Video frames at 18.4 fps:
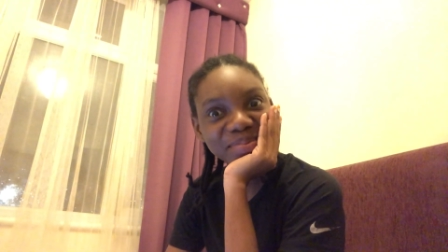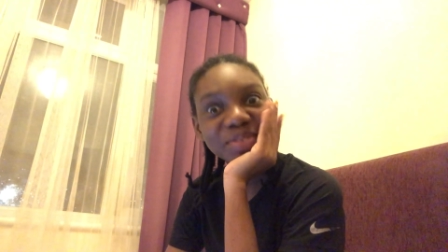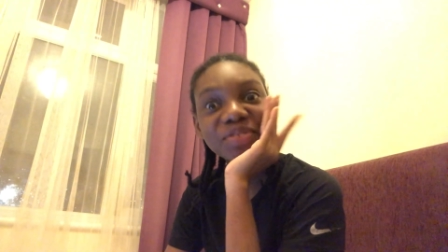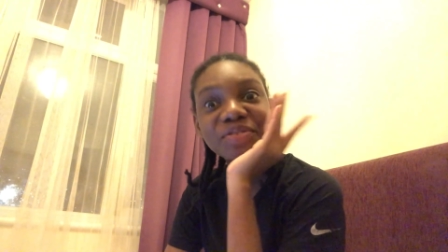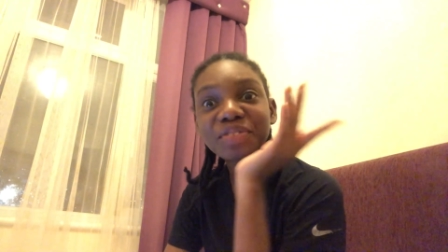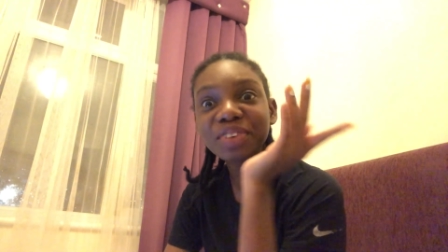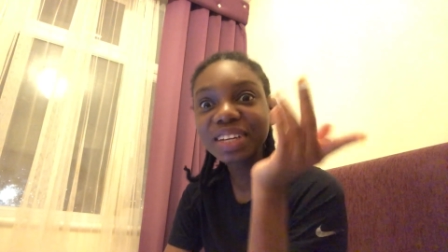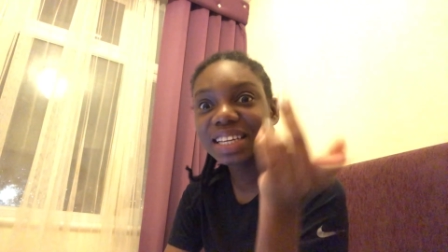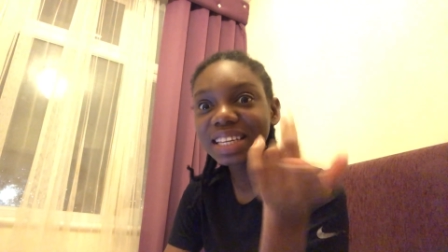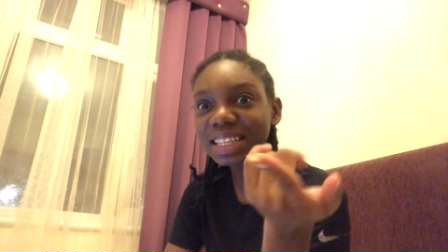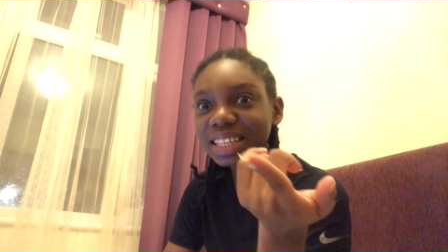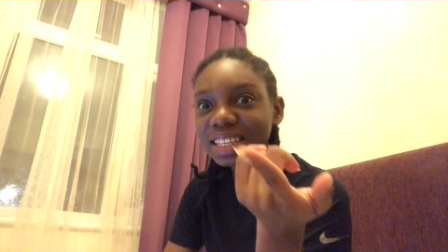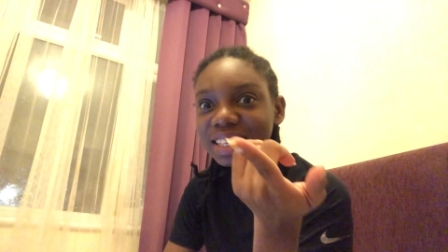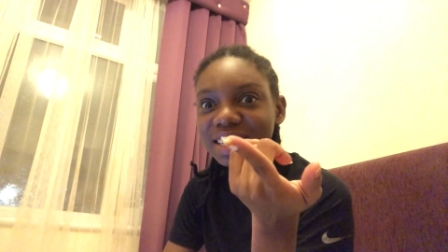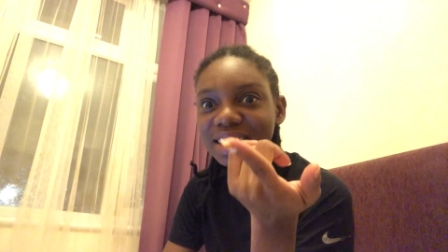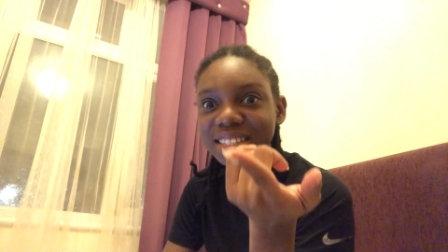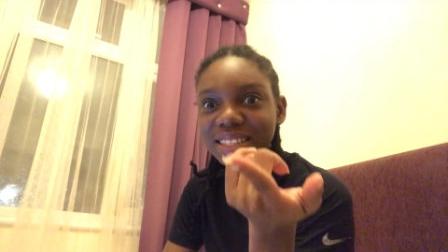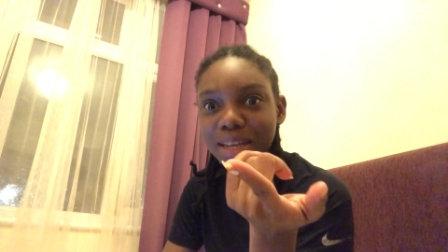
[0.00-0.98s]
Funny thing
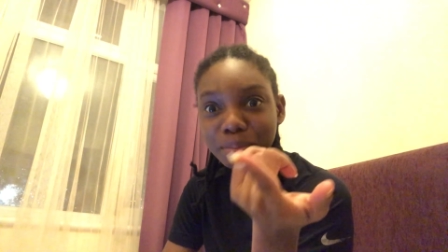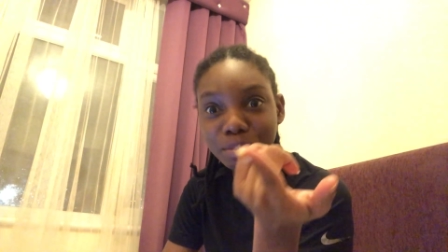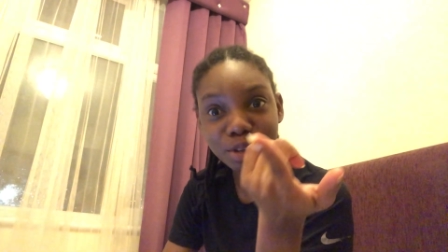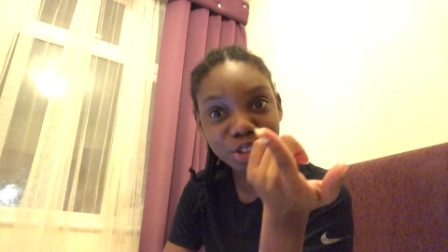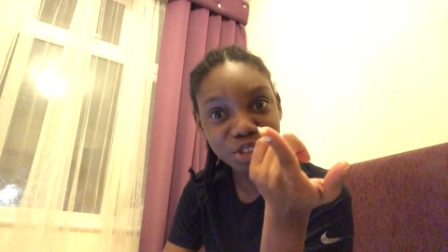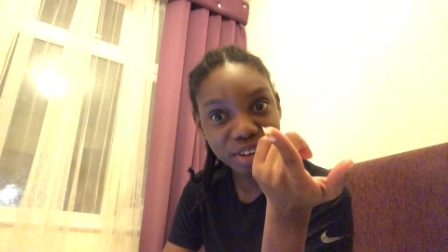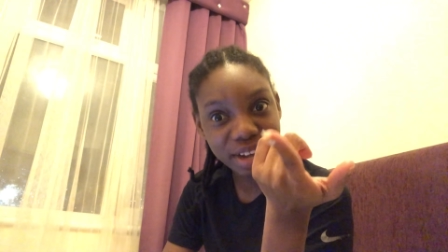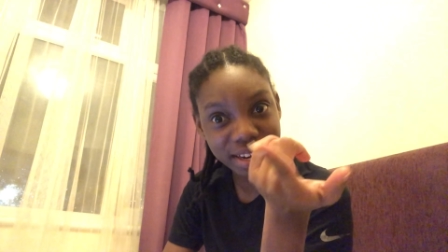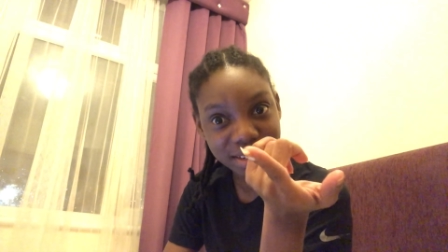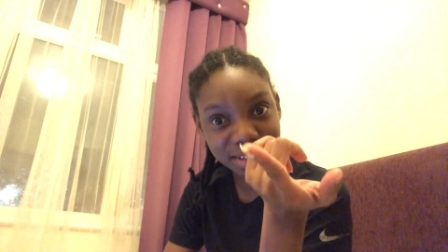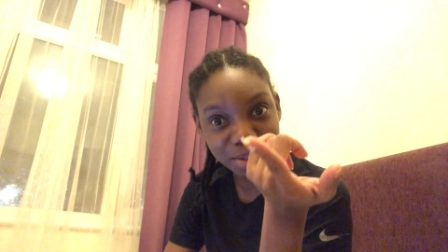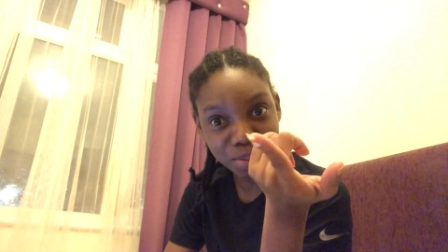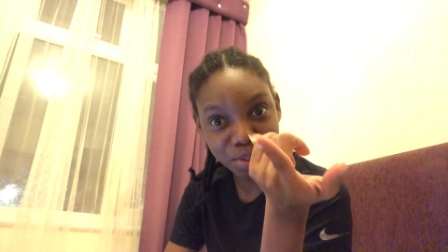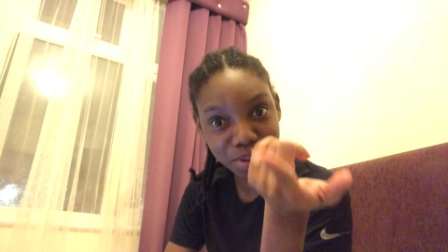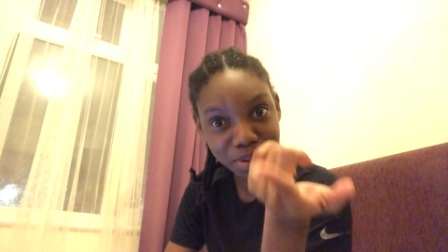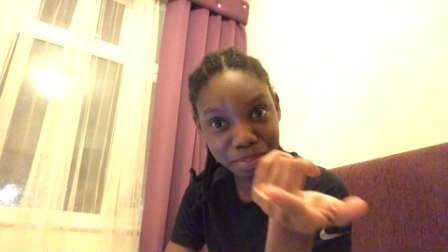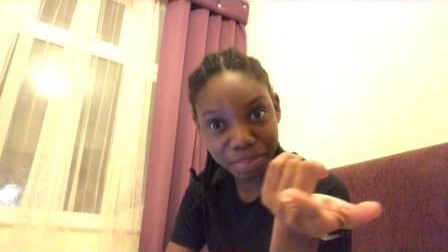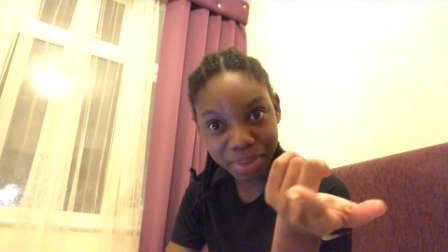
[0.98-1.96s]
is, Nambo tried to
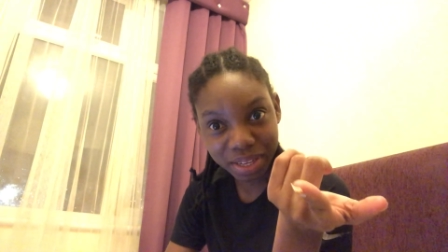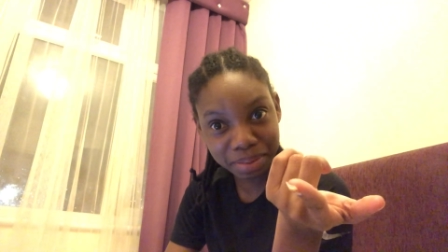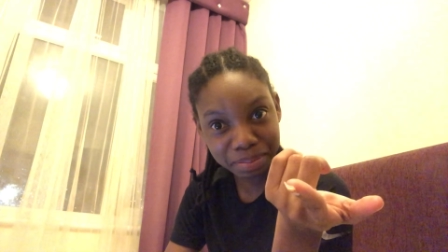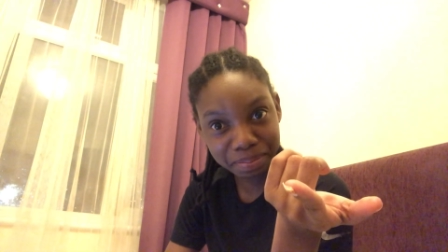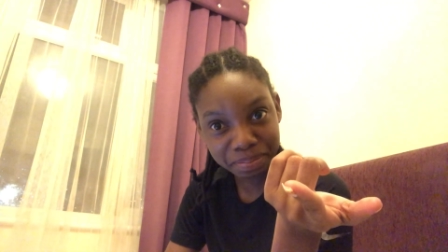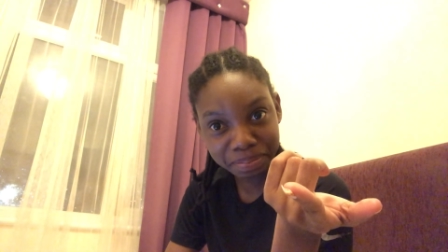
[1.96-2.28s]
warn me,